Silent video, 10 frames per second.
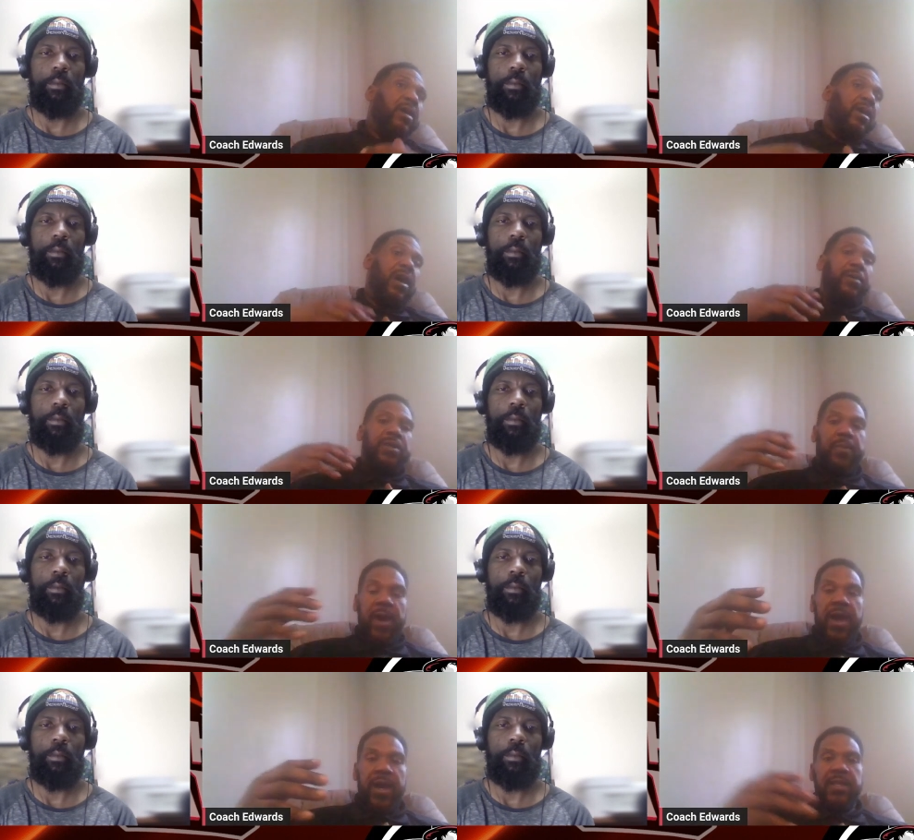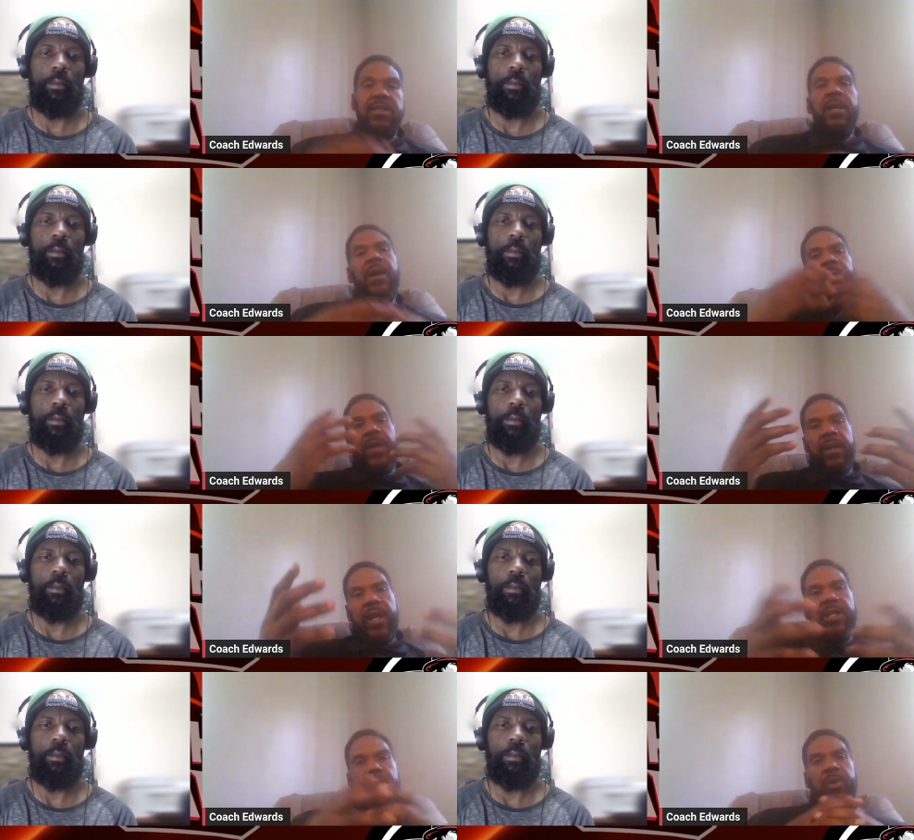Speaker 1: comes to pass, then
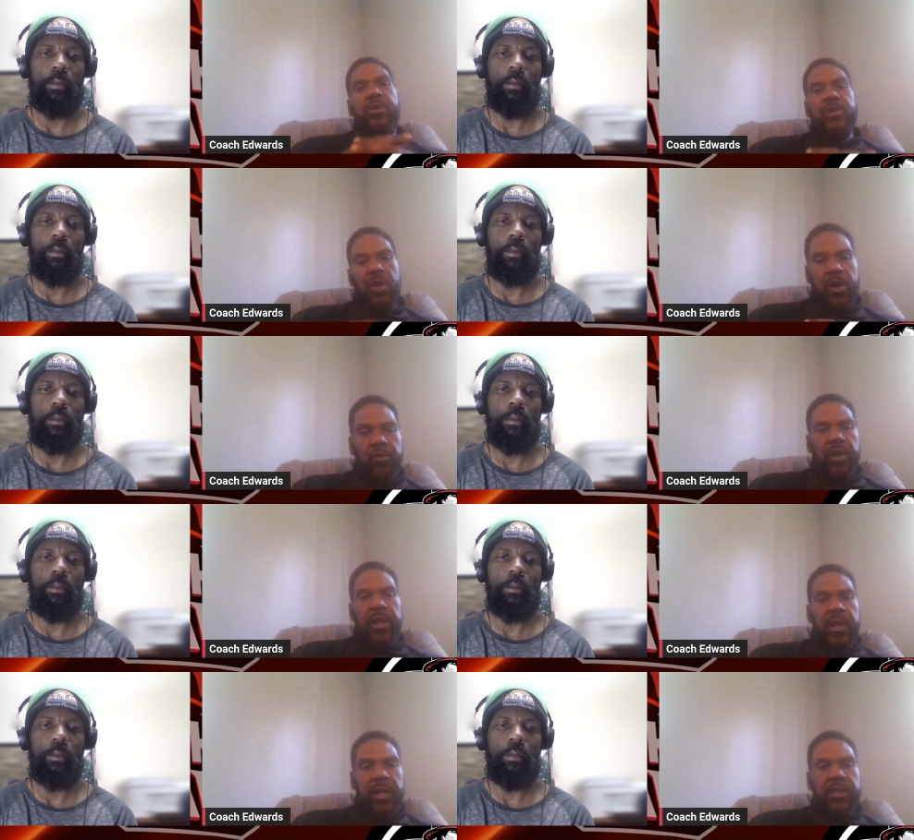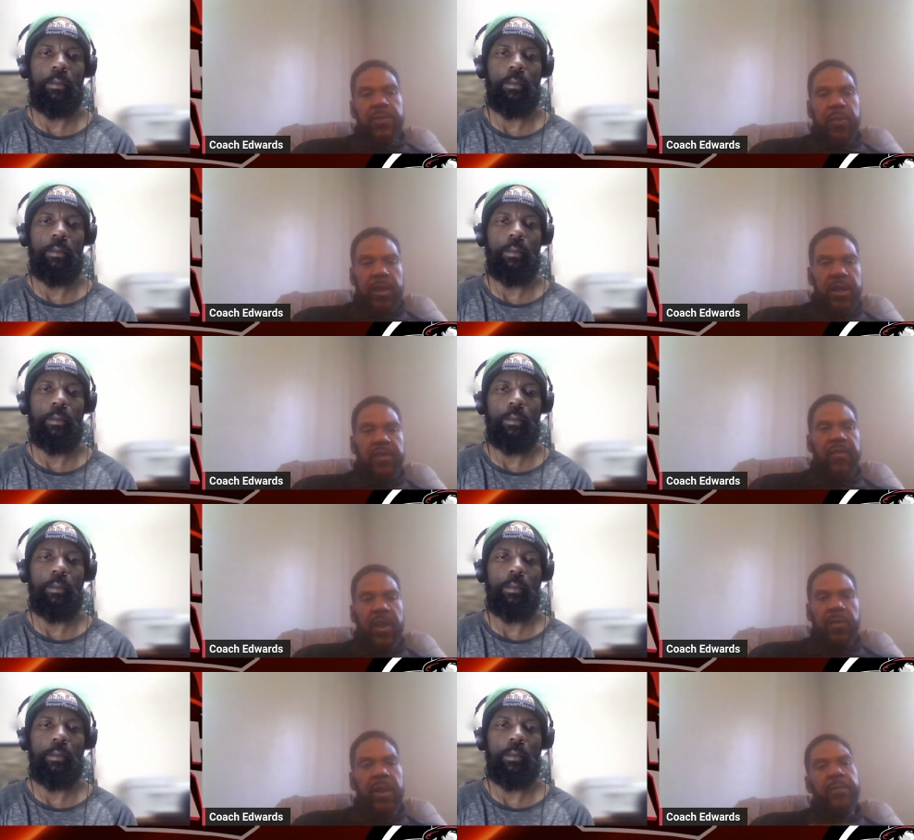that's when you start really getting into player
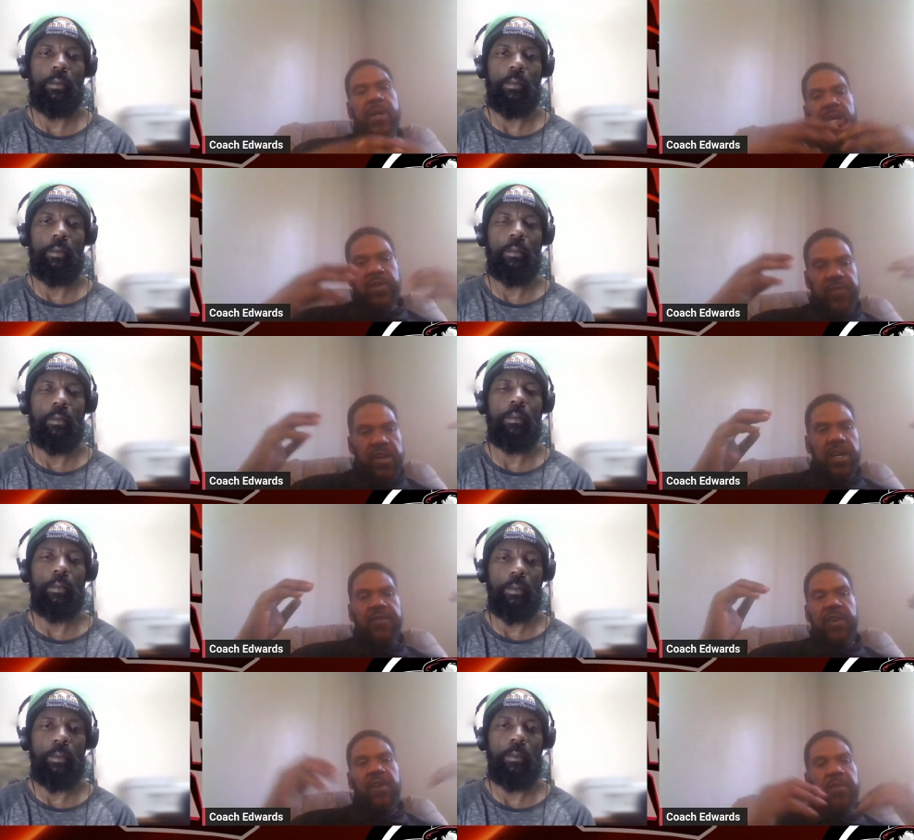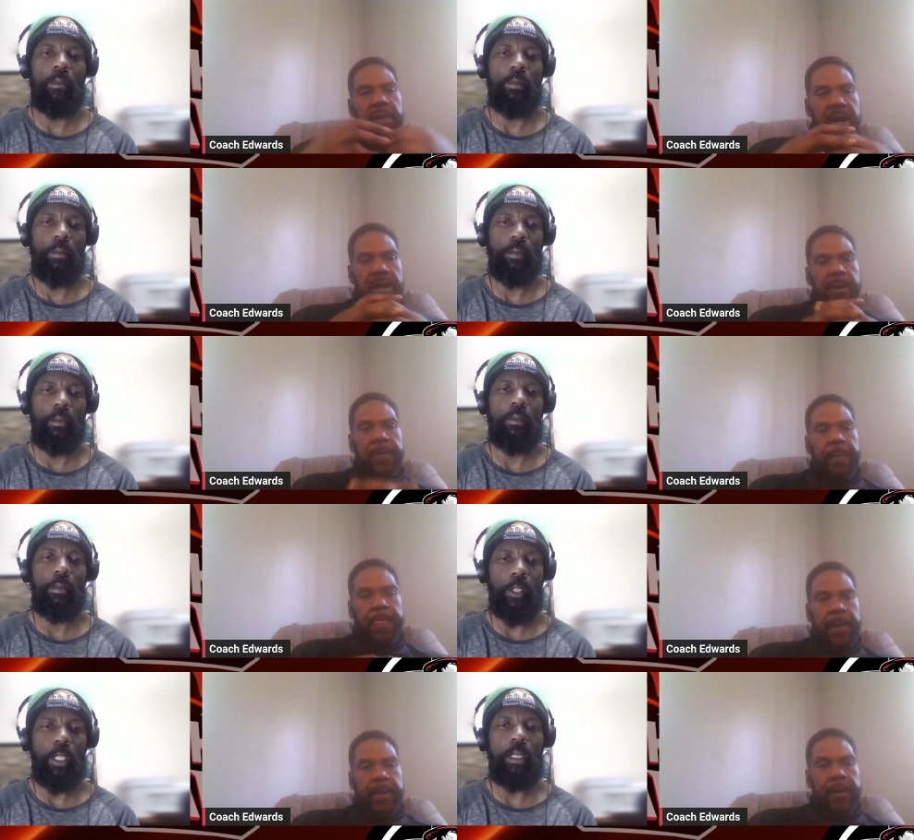development. It becomes fun for everybody.
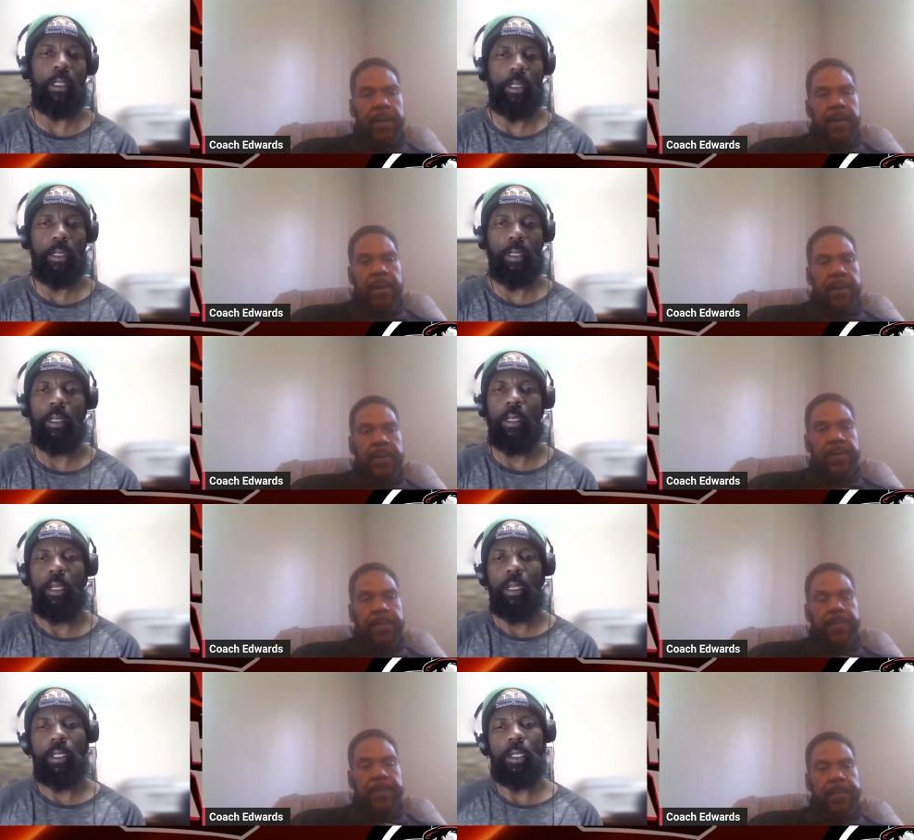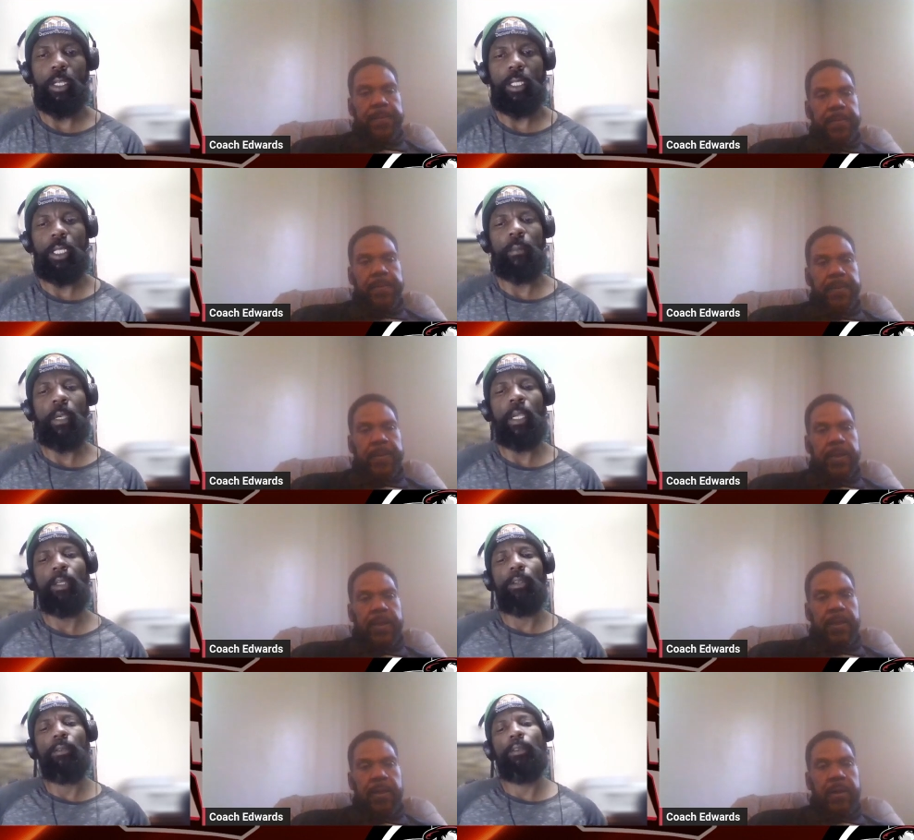
Speaker 2: Yeah. So see, man,
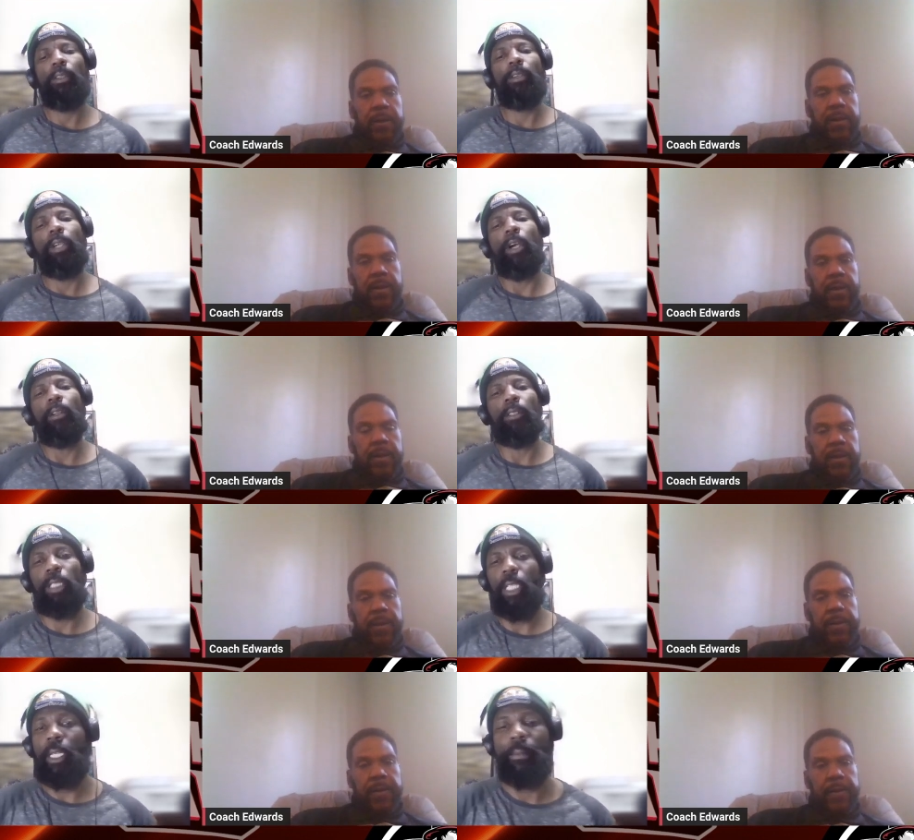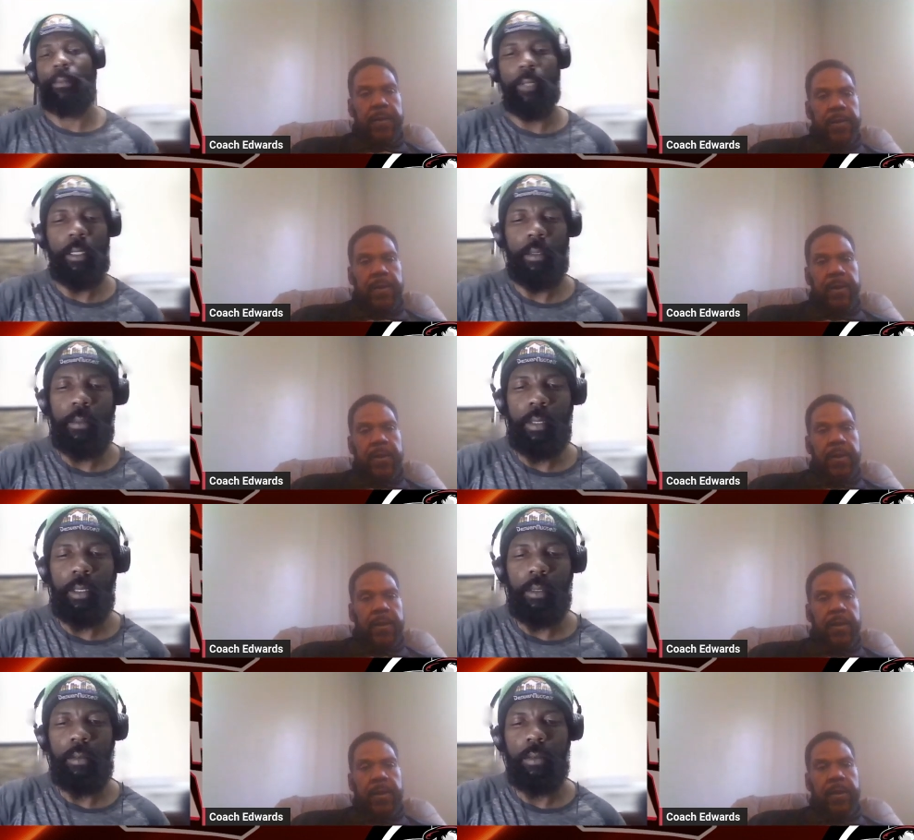you you coached at I
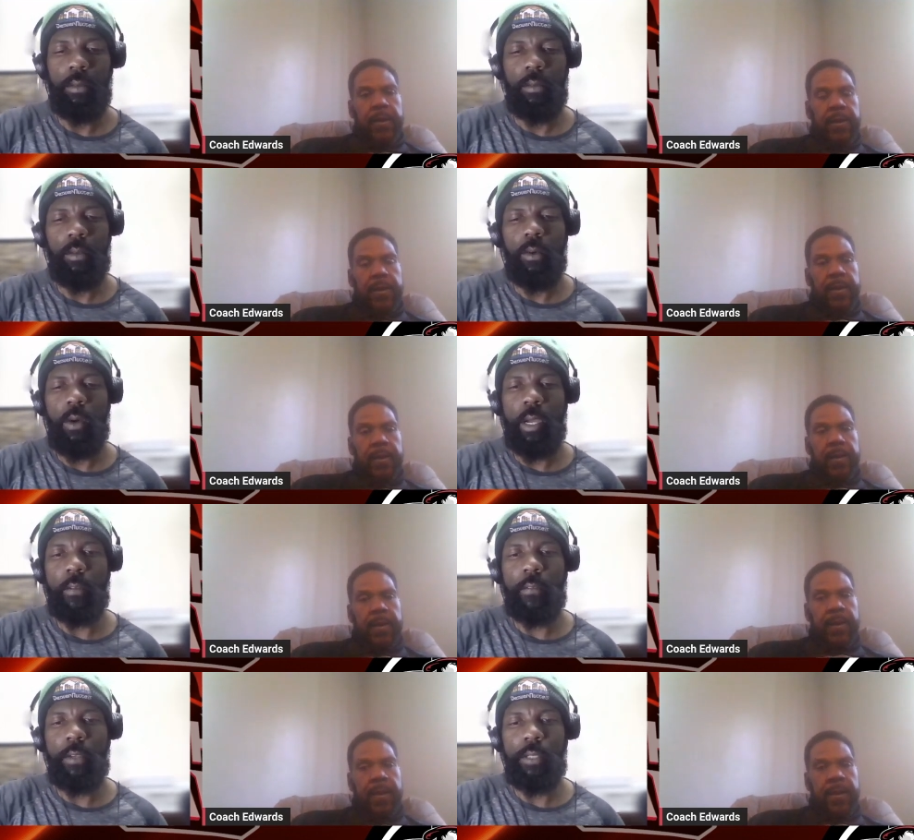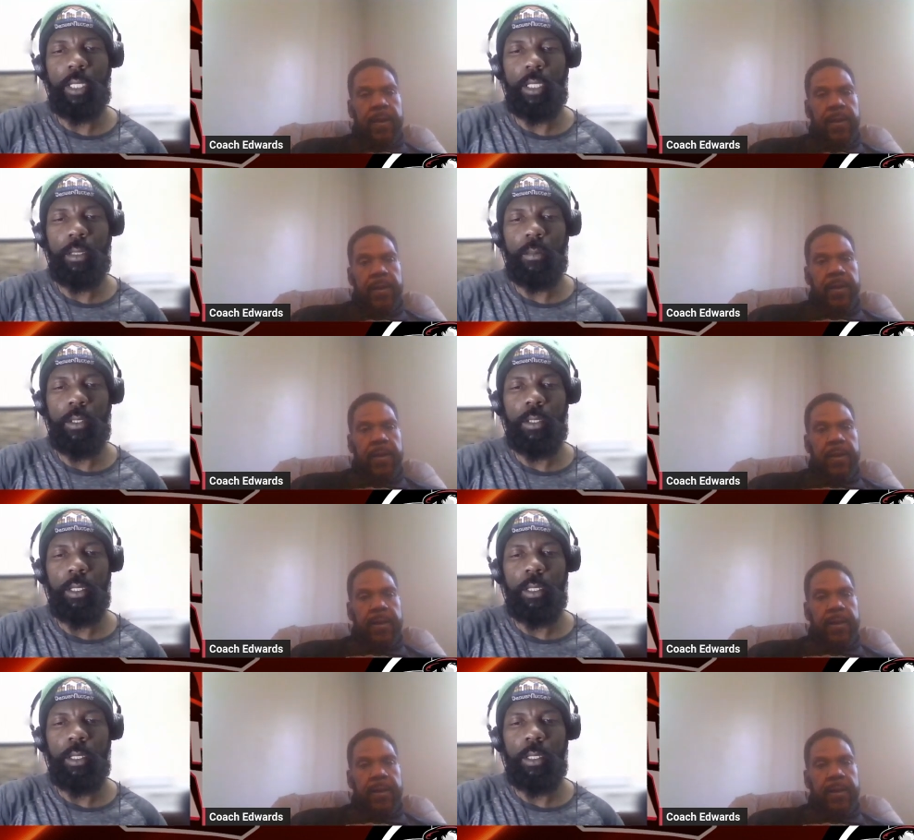mean quite a few teams